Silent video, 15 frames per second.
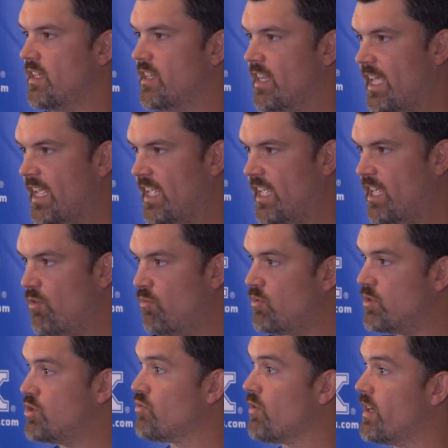like, it
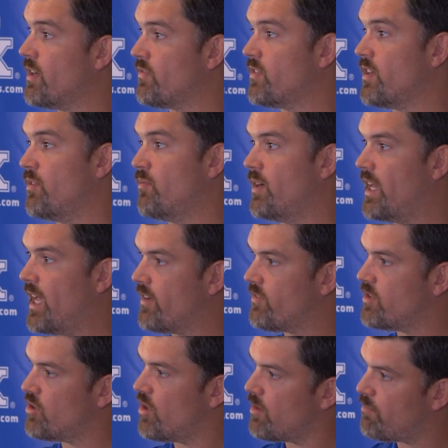would drift, and we'd have
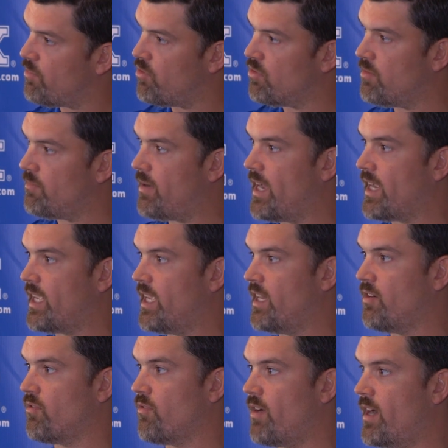to try to pull him back in
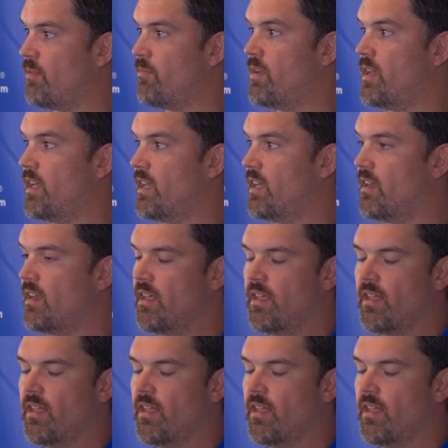and rein him in. And